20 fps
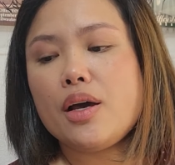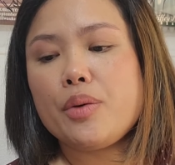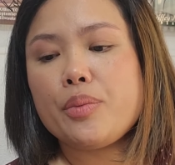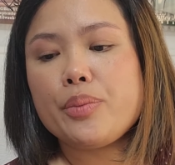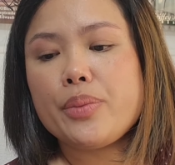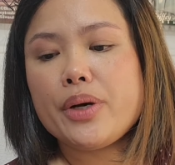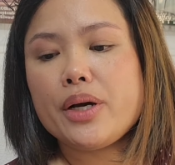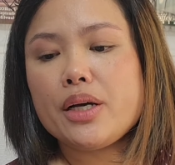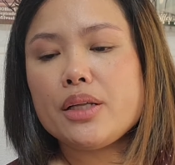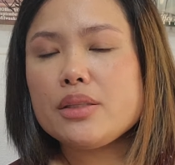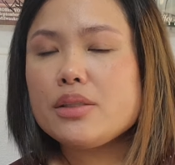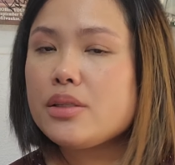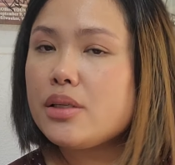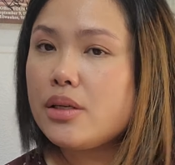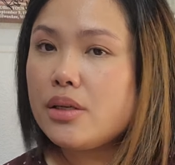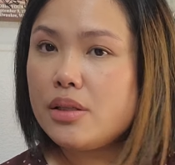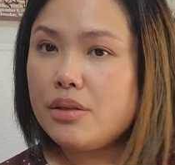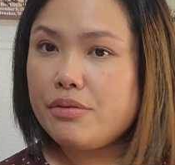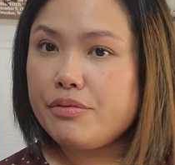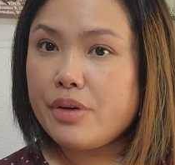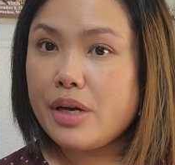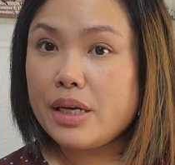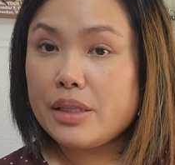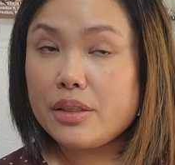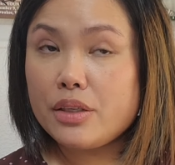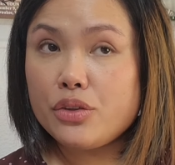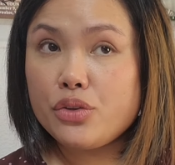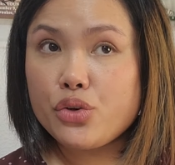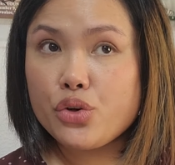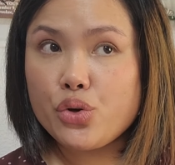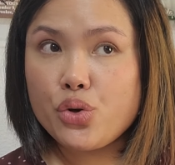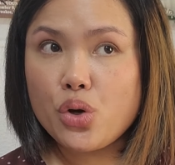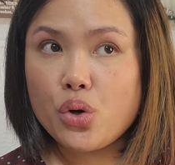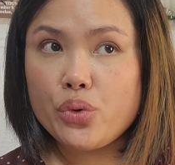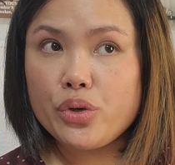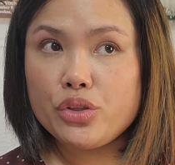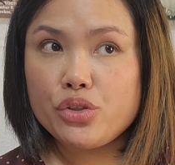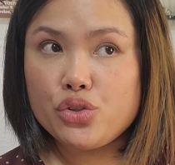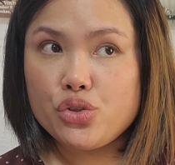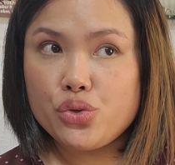But the fact that they're
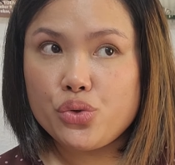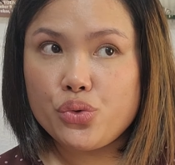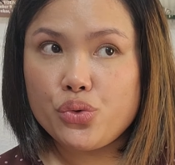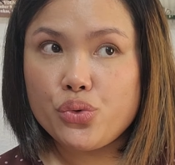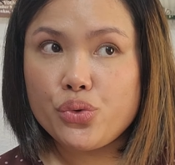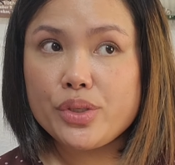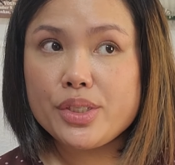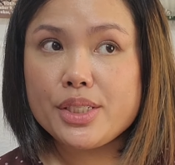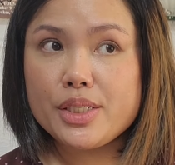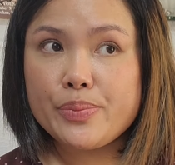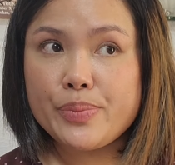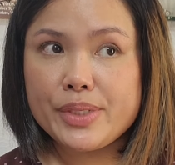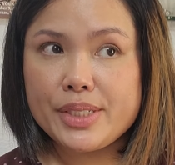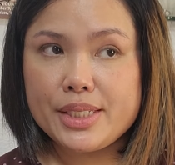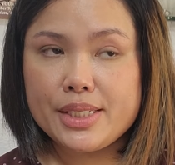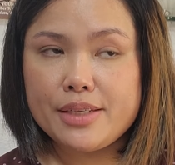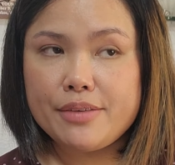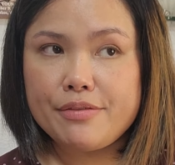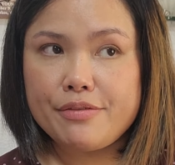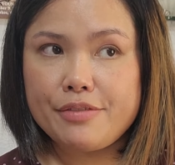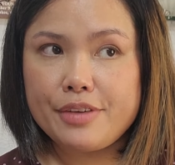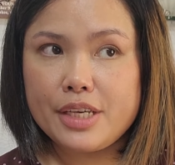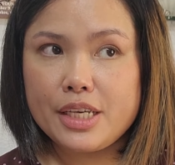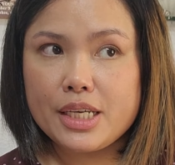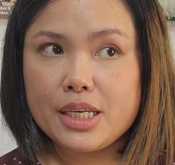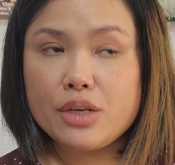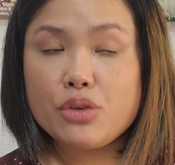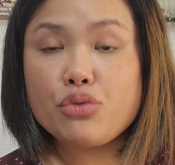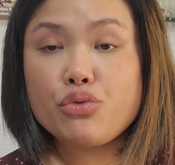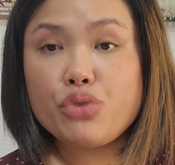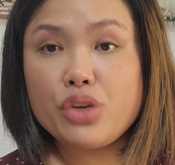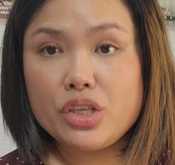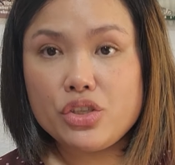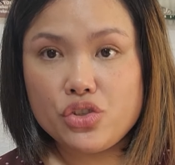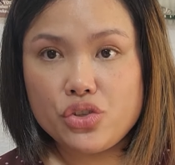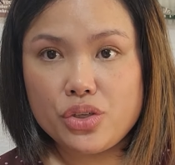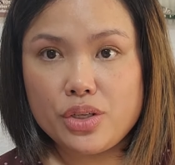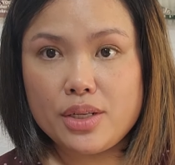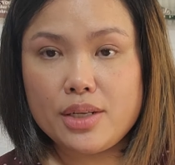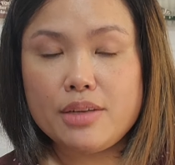going to a specific
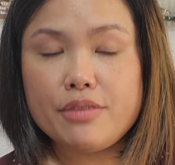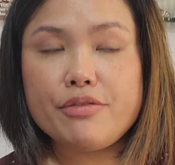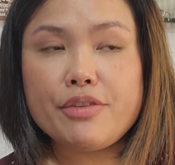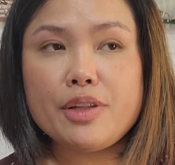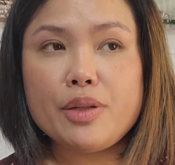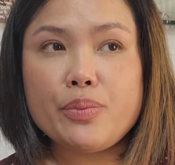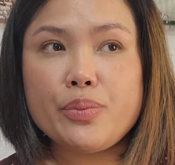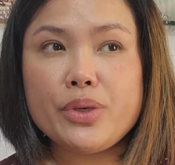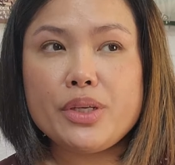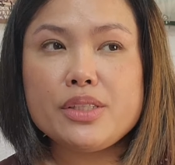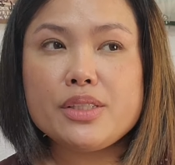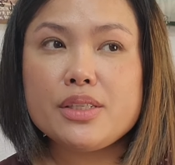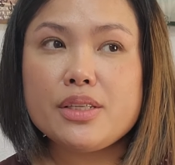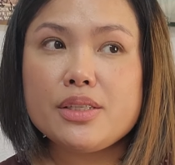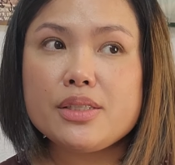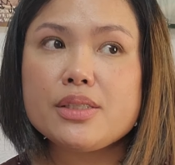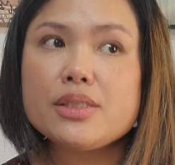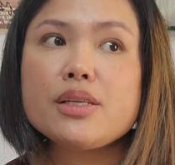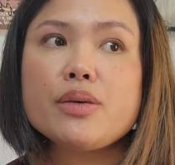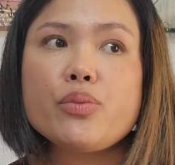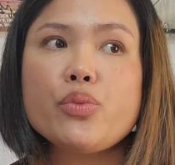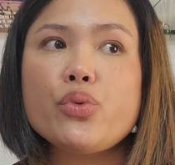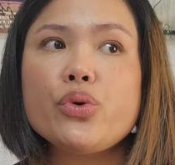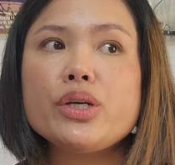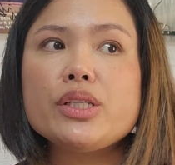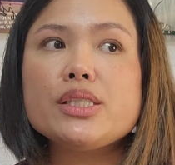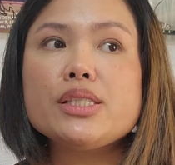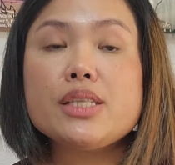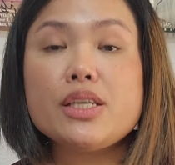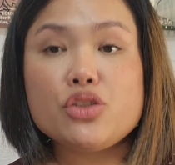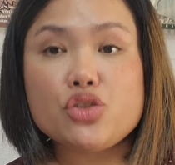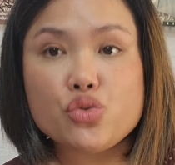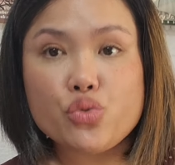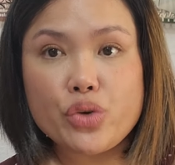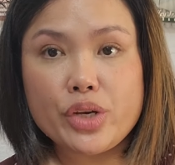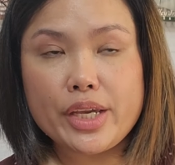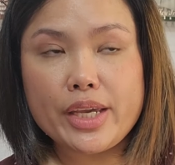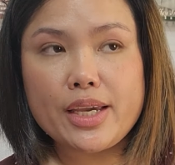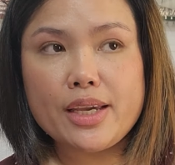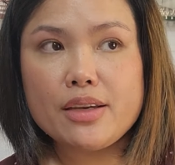region in the Philippines is somewhat
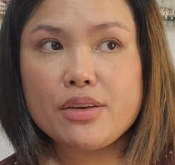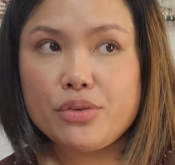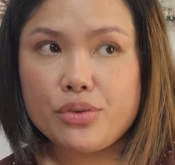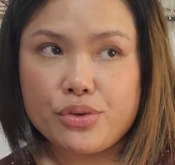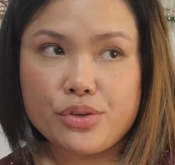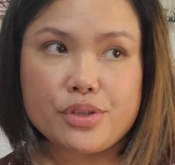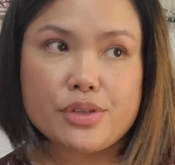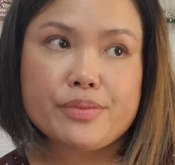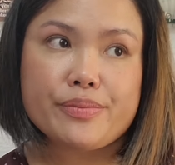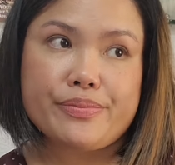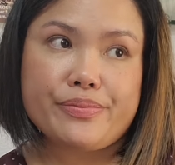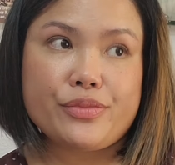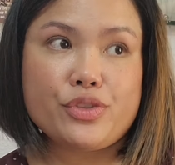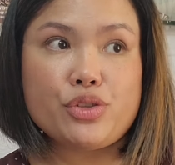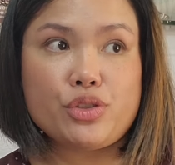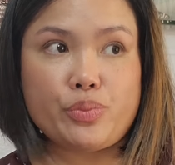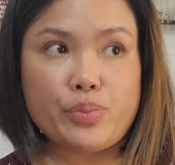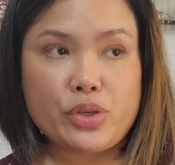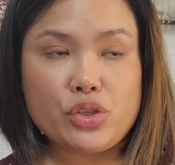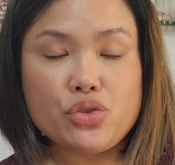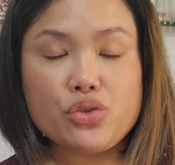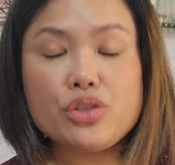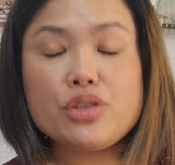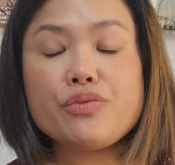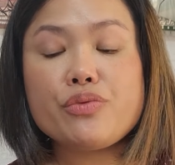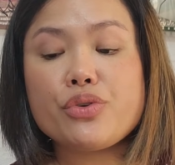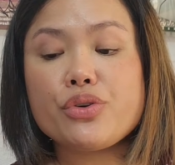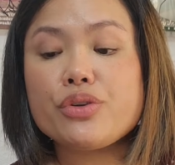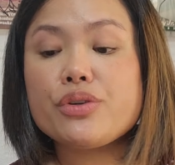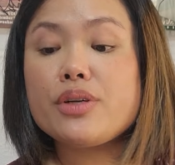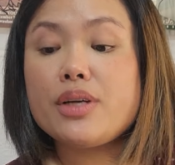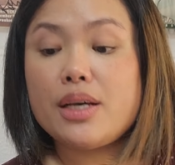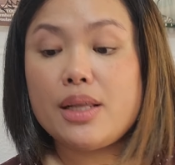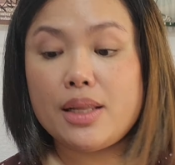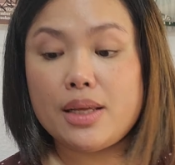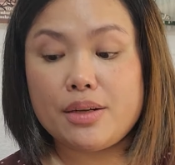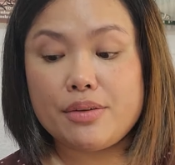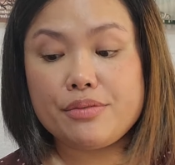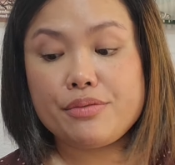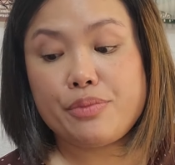intriguing or suspicious for a
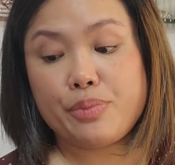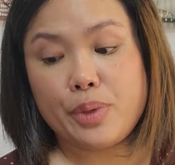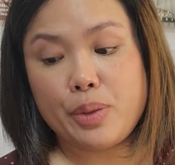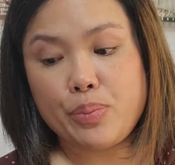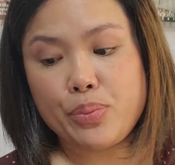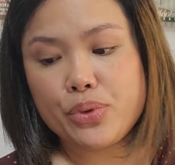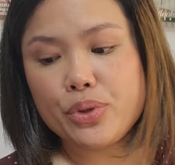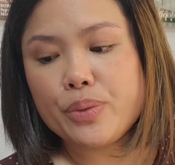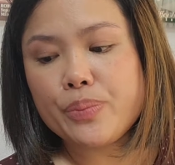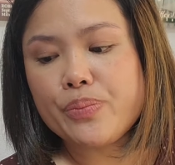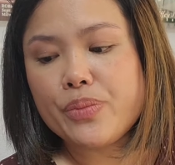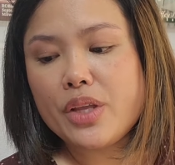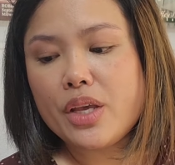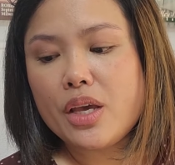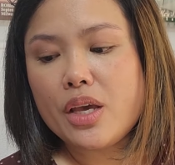lot of people.